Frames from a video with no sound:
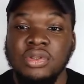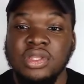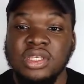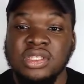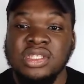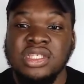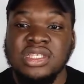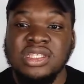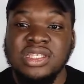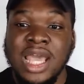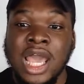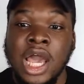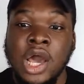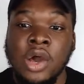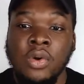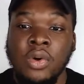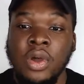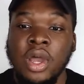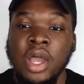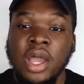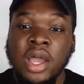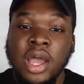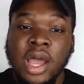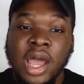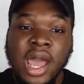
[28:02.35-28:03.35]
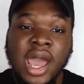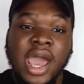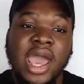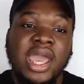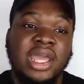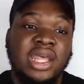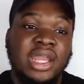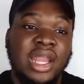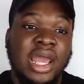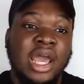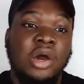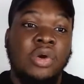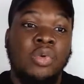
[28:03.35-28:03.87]
This is how high
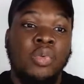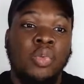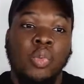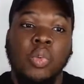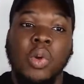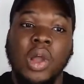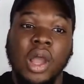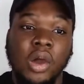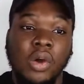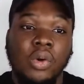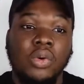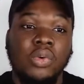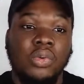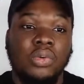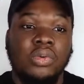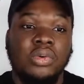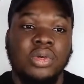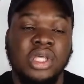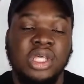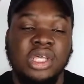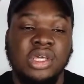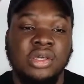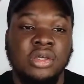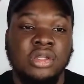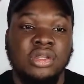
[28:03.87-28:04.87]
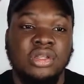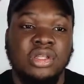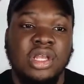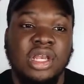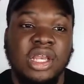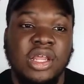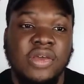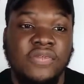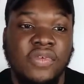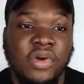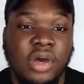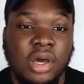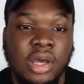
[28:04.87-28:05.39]
and how well he could
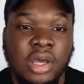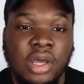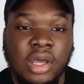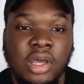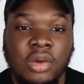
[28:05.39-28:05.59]
deliver